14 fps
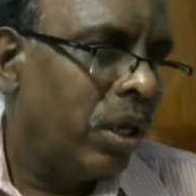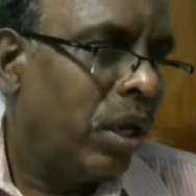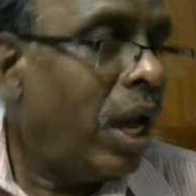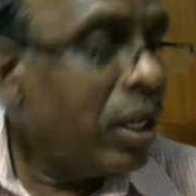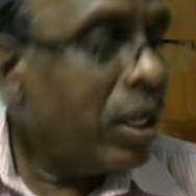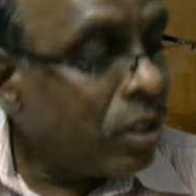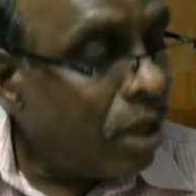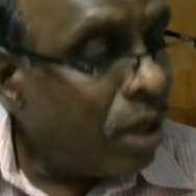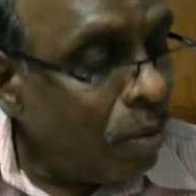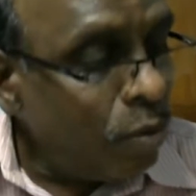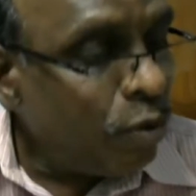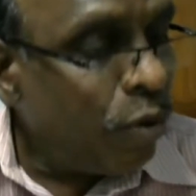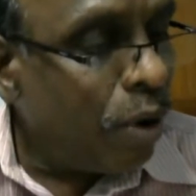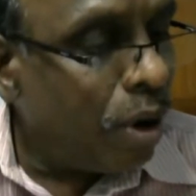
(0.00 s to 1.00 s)
has
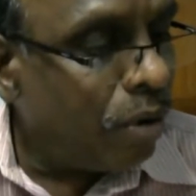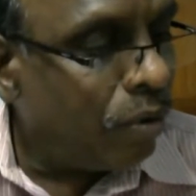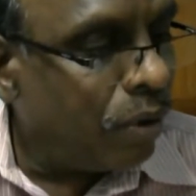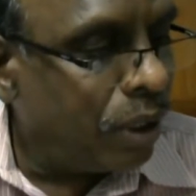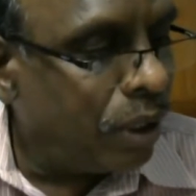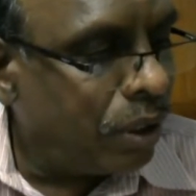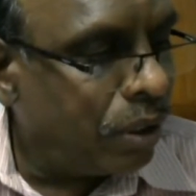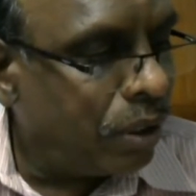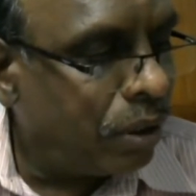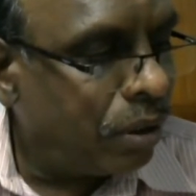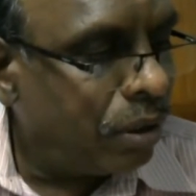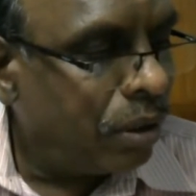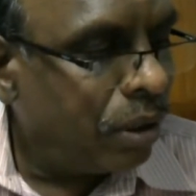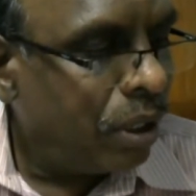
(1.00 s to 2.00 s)
come forward
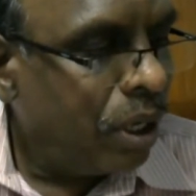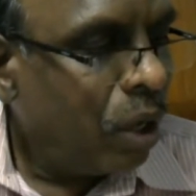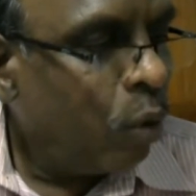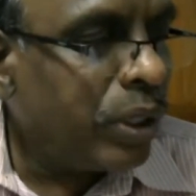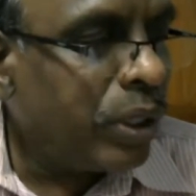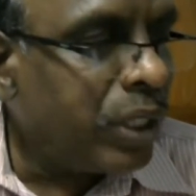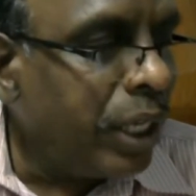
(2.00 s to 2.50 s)
with